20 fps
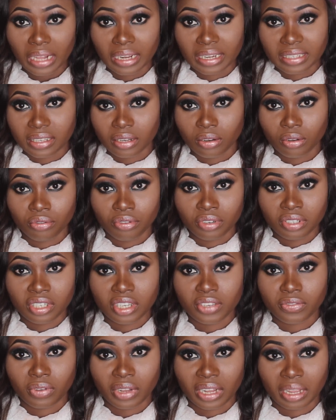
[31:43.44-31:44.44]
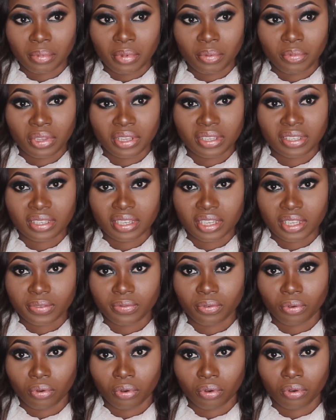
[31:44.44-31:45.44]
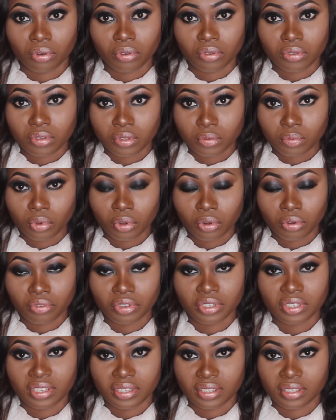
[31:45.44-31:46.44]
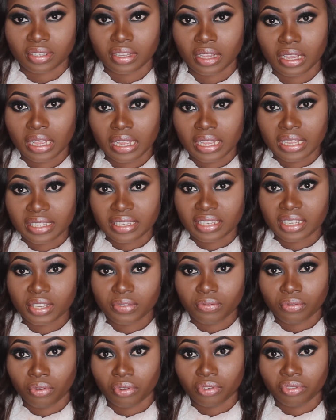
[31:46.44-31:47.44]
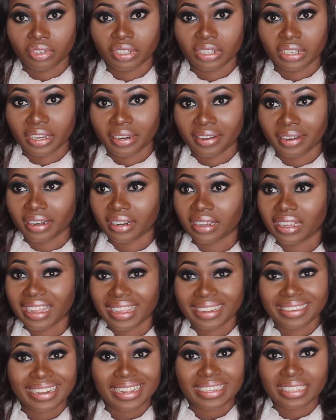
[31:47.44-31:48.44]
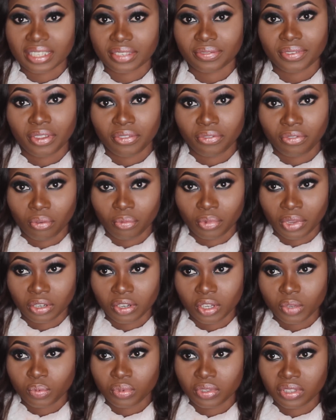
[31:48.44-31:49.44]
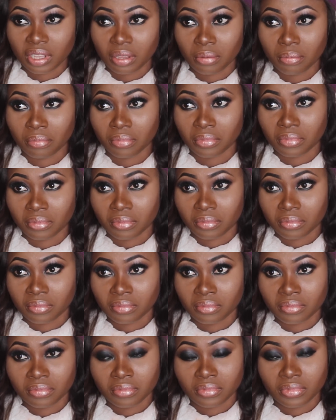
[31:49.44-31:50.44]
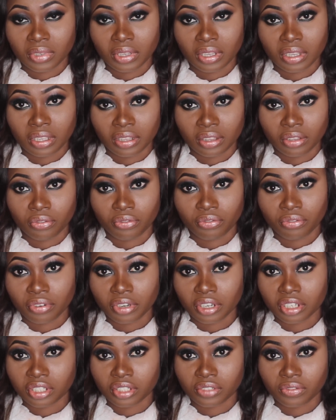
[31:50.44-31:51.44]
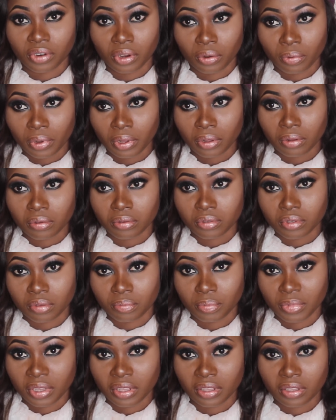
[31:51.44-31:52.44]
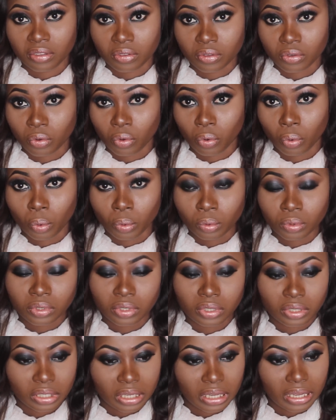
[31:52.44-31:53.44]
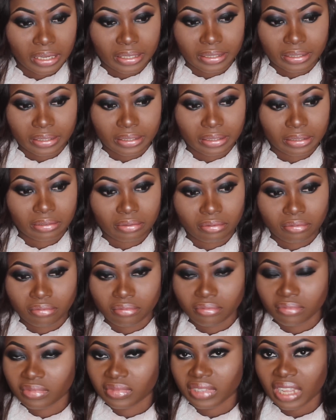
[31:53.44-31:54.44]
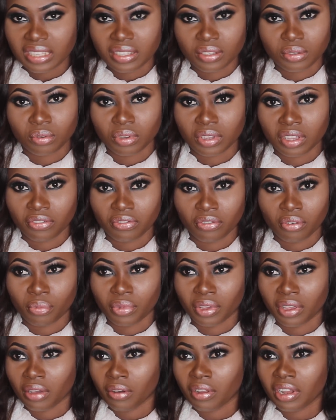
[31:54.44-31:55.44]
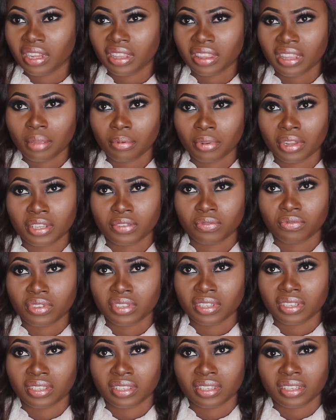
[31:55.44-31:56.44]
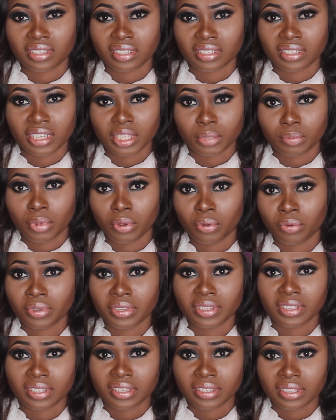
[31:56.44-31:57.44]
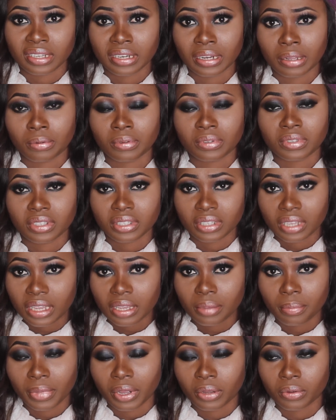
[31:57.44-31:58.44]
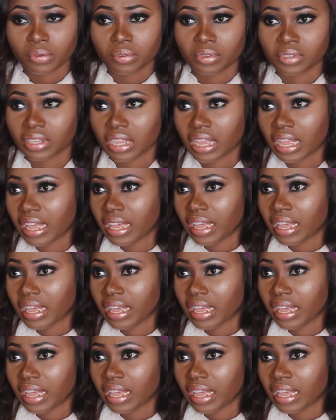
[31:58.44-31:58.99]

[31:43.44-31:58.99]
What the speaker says: they sell oranges for like maybe 6 for small oranges, 6 for 100 naira. That is fine for me. I just put them in the fridge for a while to make it cold, and that is okay for me. Anytime there's fruit in season, there's mango in season now, take mangoes,